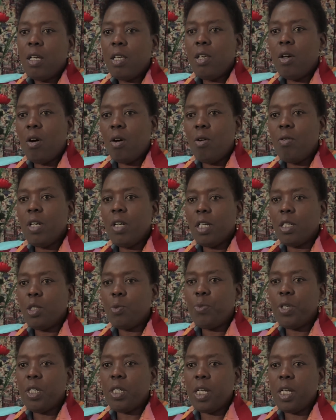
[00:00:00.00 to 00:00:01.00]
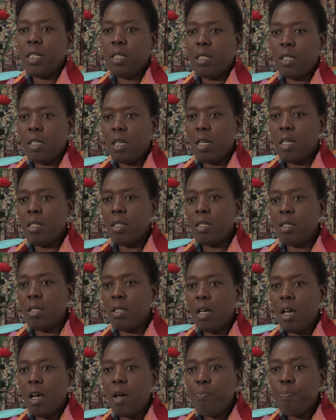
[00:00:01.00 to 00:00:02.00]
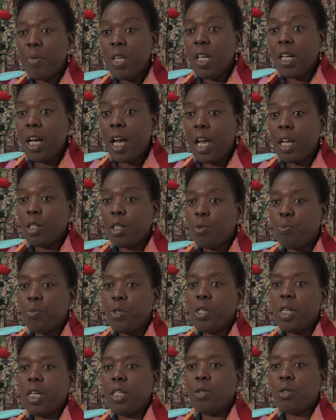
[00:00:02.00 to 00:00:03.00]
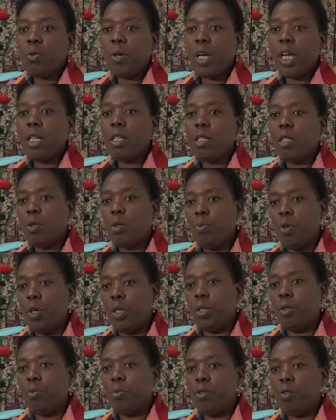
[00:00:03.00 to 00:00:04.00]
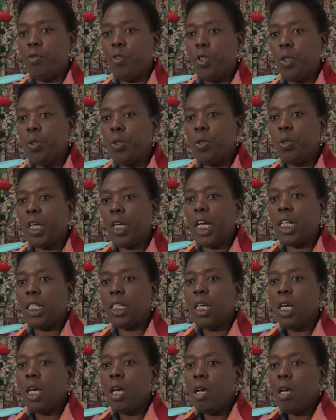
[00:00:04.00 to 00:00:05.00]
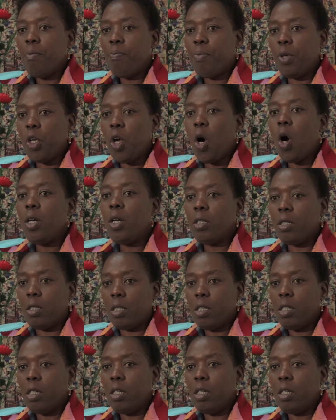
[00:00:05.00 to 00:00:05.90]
your own experience, there's a bigger experience where it is possible for you to get beyond